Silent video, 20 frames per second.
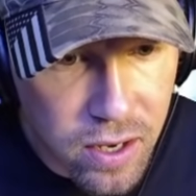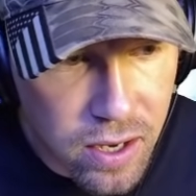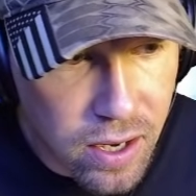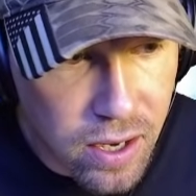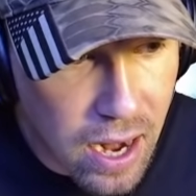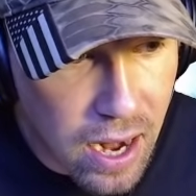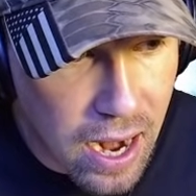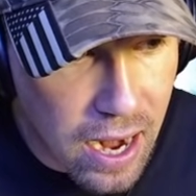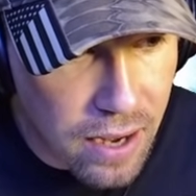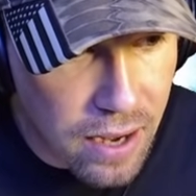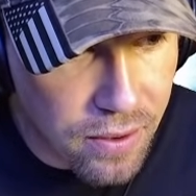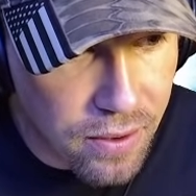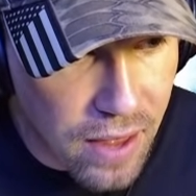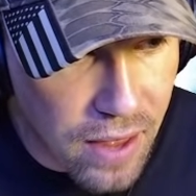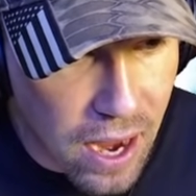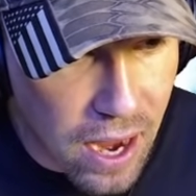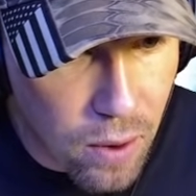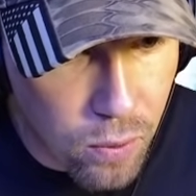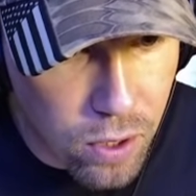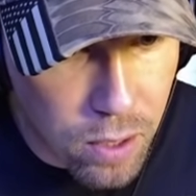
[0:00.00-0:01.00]
And
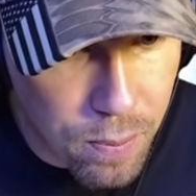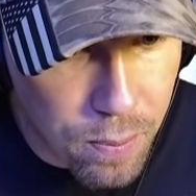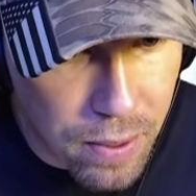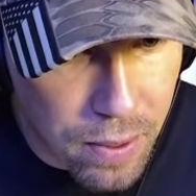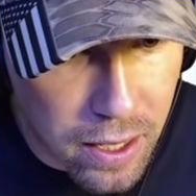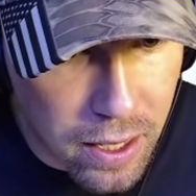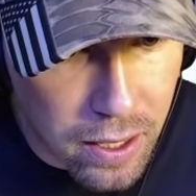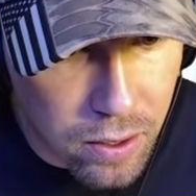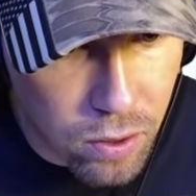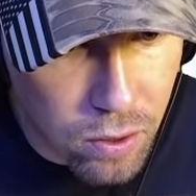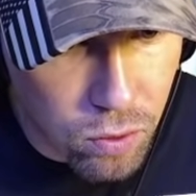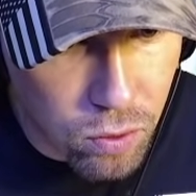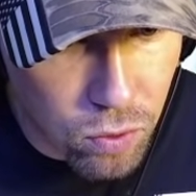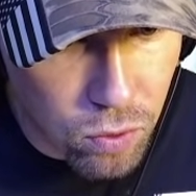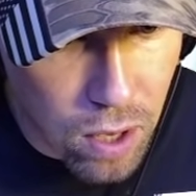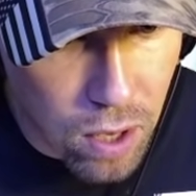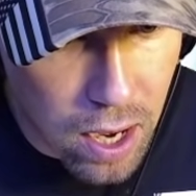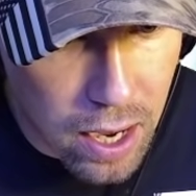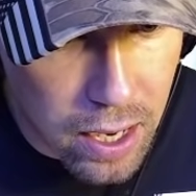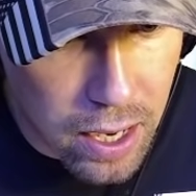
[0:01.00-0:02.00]
that would have been
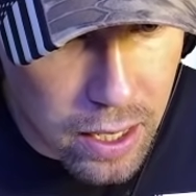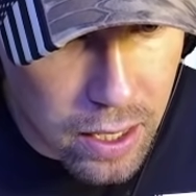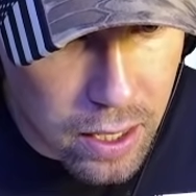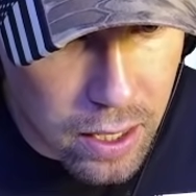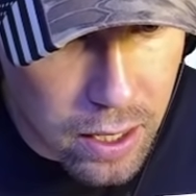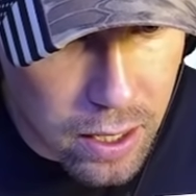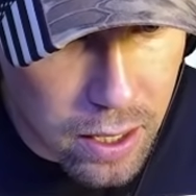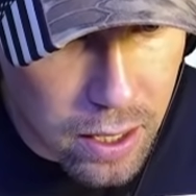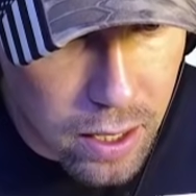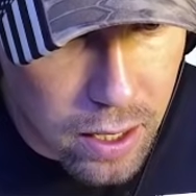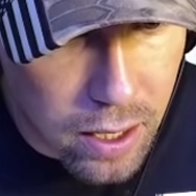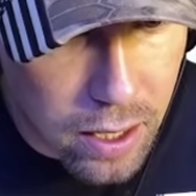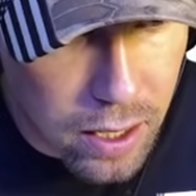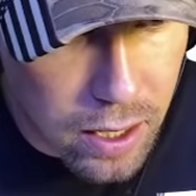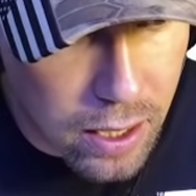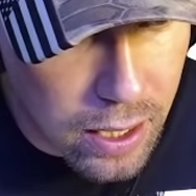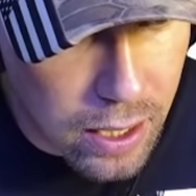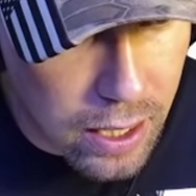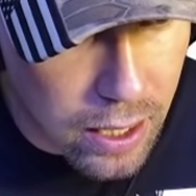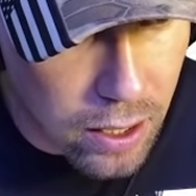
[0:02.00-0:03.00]
right
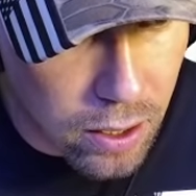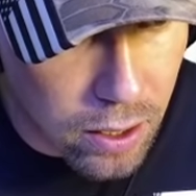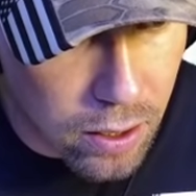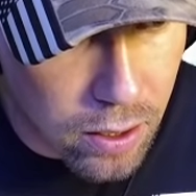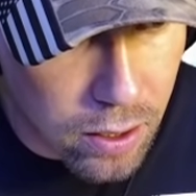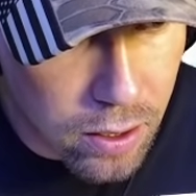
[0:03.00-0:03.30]
here.